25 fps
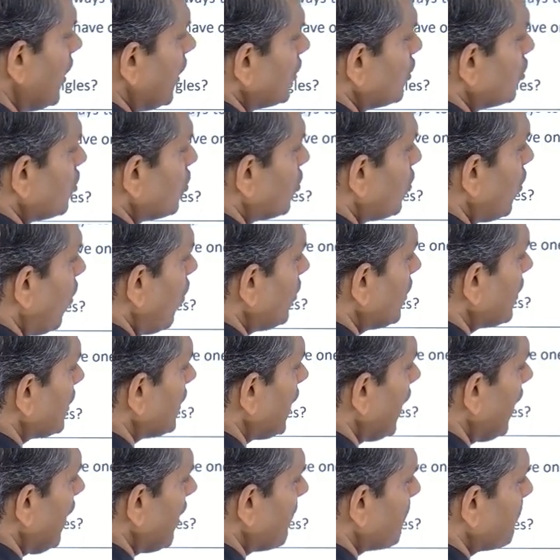throughout the
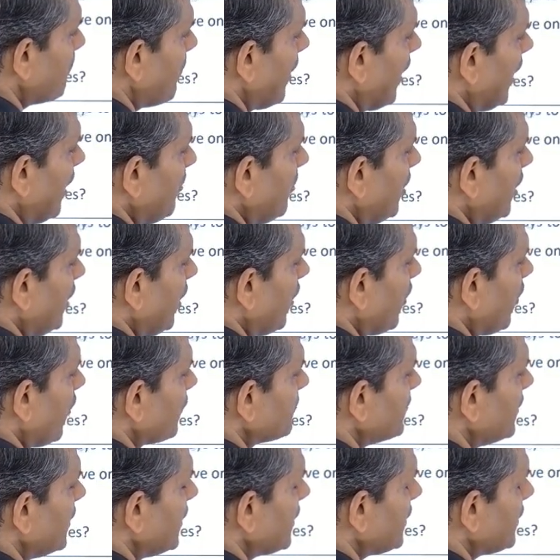perimeter of
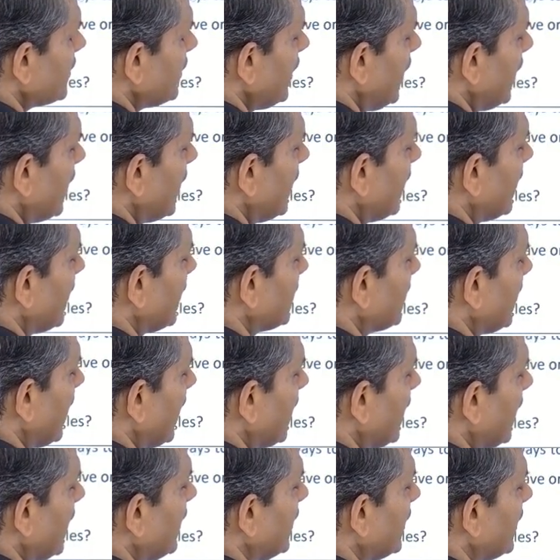this
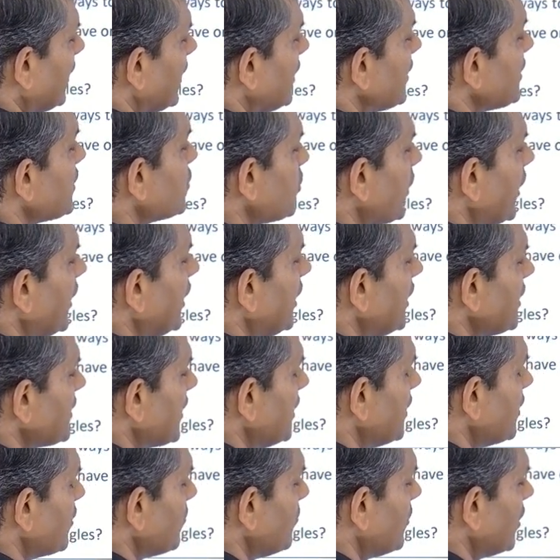rectangle, it is 20
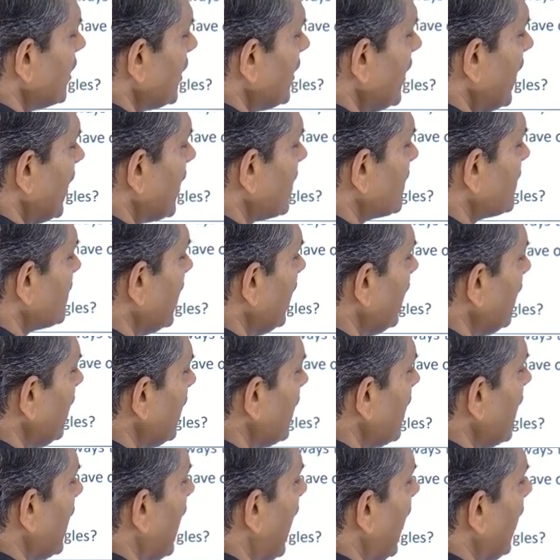centimeter they are saying,
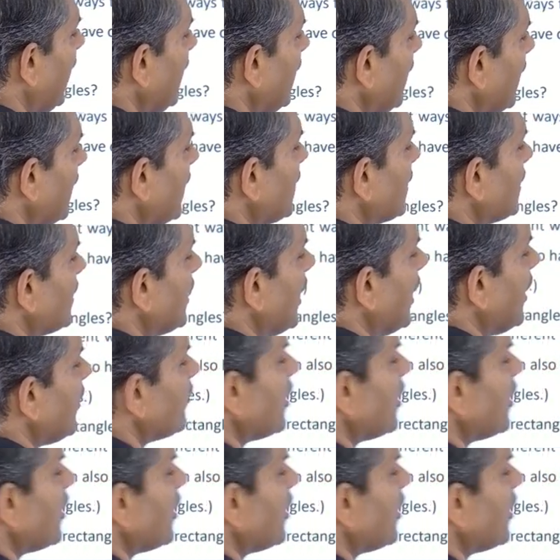and they have